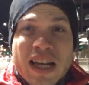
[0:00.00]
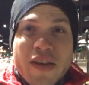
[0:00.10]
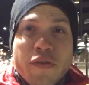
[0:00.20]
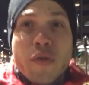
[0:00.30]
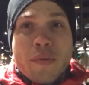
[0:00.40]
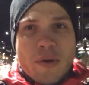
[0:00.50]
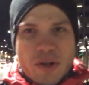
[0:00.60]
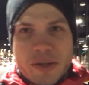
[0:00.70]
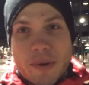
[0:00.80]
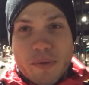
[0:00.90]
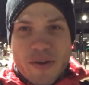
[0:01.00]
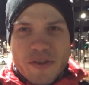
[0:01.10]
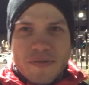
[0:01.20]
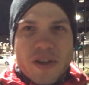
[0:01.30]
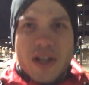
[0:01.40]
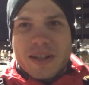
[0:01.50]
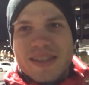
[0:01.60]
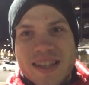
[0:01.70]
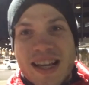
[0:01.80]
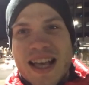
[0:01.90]
If you've been watching my previous
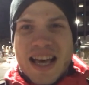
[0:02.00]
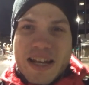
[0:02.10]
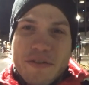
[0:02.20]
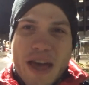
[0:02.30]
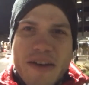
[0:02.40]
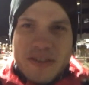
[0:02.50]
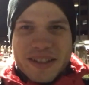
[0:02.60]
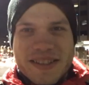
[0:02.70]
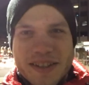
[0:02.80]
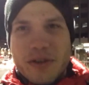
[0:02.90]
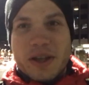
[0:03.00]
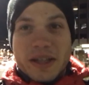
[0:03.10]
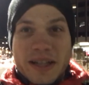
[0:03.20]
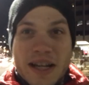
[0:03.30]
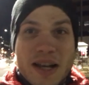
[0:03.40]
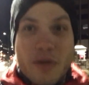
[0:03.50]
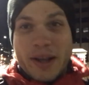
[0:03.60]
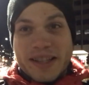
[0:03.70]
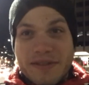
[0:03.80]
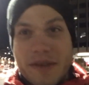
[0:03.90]
vlogs, and if you haven't, you can
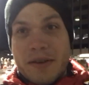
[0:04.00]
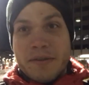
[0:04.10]
rectify that